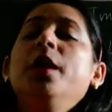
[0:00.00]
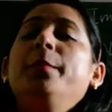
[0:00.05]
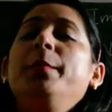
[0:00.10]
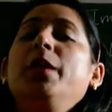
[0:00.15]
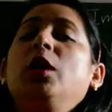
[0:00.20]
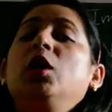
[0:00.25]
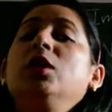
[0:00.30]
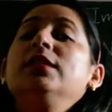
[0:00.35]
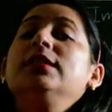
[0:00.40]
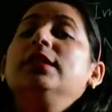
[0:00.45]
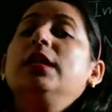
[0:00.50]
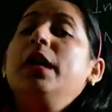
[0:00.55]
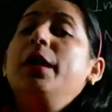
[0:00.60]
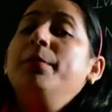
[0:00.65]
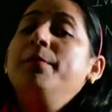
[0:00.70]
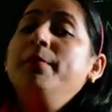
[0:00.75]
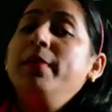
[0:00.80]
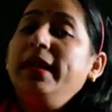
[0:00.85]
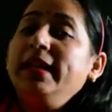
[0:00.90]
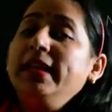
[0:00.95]
because
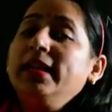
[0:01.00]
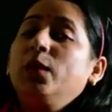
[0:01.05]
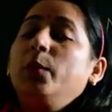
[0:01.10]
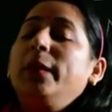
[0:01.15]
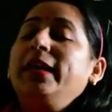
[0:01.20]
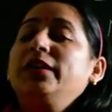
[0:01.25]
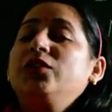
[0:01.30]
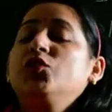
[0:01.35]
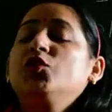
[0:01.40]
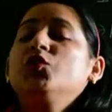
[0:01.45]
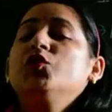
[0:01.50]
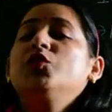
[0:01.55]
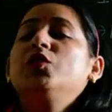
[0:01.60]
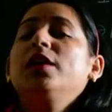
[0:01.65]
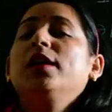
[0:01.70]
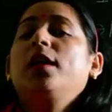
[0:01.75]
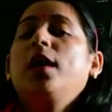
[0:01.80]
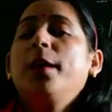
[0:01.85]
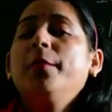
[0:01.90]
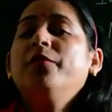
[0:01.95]
many questions
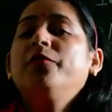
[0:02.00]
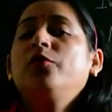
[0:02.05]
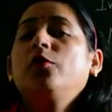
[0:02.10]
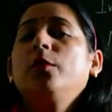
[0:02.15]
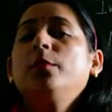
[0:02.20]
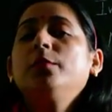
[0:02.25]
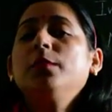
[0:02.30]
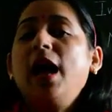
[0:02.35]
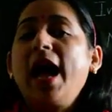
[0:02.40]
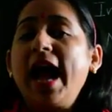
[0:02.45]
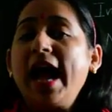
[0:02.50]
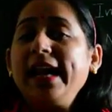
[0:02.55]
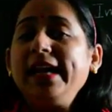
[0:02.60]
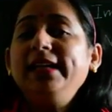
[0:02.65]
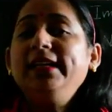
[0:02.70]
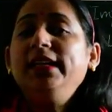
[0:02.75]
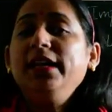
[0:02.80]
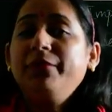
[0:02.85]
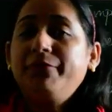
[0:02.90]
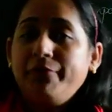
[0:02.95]
they come from eye
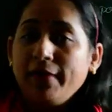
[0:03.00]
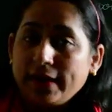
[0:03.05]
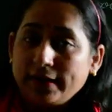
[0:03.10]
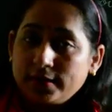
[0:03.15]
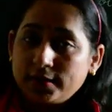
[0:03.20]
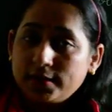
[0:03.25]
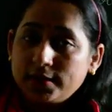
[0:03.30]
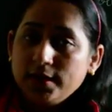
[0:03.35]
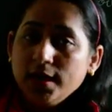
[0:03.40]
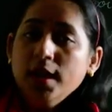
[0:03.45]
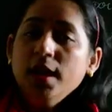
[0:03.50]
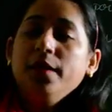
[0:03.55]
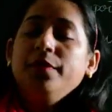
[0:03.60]
defects.